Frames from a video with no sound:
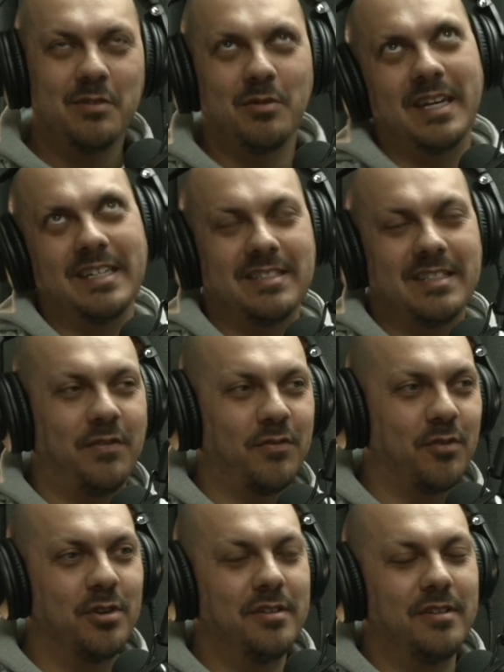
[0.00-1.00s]
well, that's
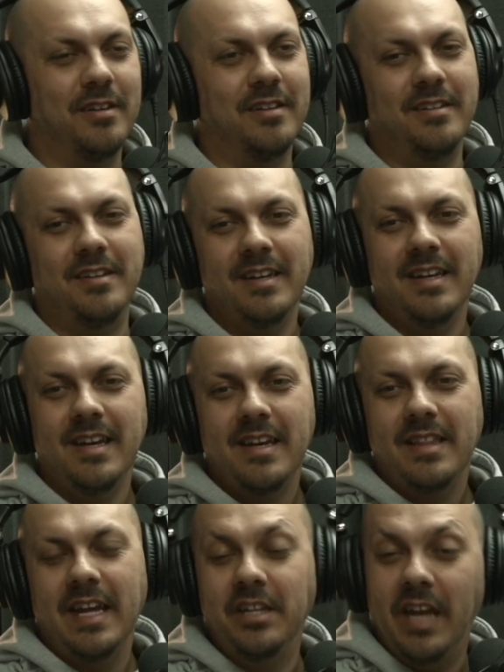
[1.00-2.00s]
different. And
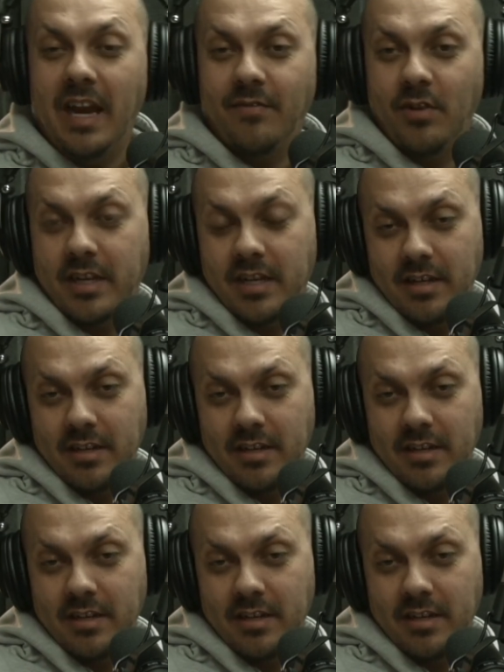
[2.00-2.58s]
then you have